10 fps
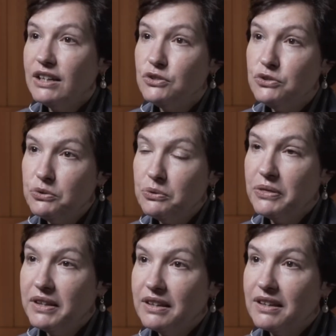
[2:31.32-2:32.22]
do
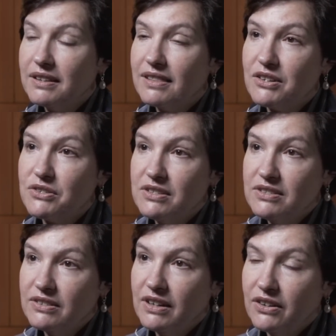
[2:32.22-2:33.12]
think there's a
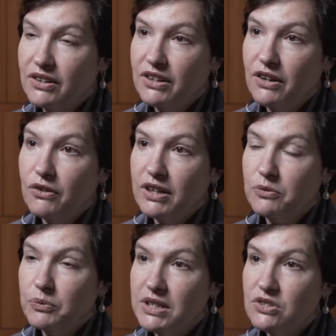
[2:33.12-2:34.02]
scenario
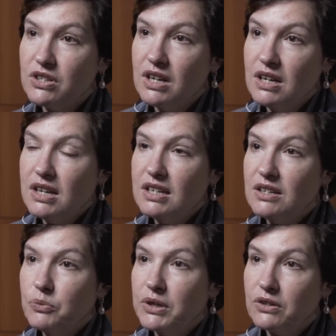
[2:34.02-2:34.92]
in which, in
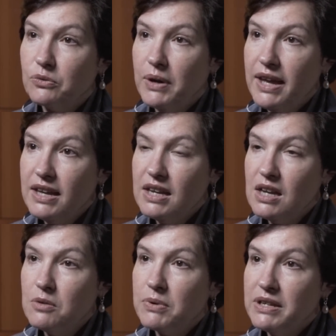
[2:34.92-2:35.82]
a weird way,
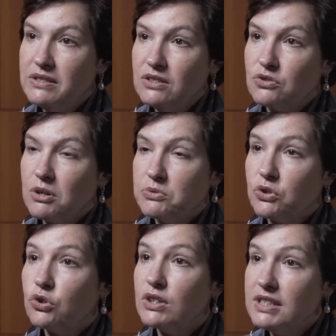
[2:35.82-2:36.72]
President Trump's
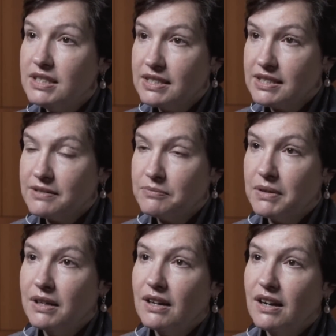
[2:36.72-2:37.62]
criticism
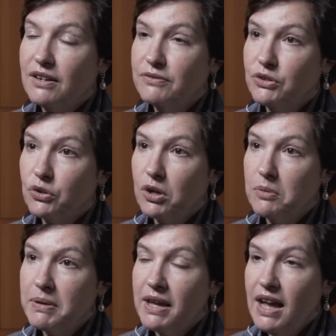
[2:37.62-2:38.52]
of
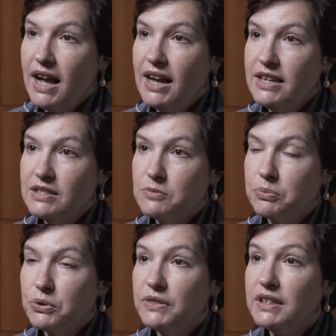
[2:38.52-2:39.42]
Europe has
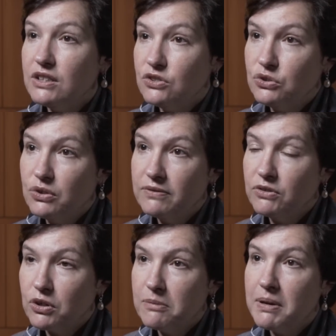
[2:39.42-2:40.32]
put the issue of
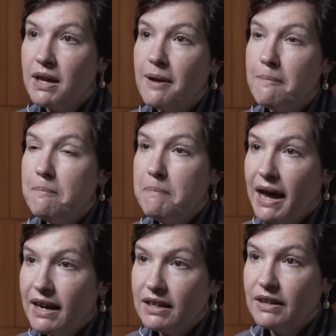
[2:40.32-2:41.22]
Europe
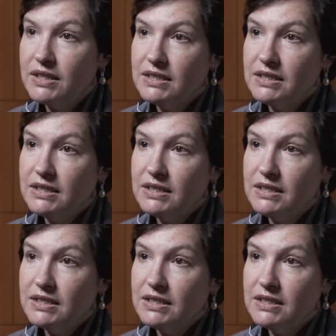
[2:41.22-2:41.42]
back on the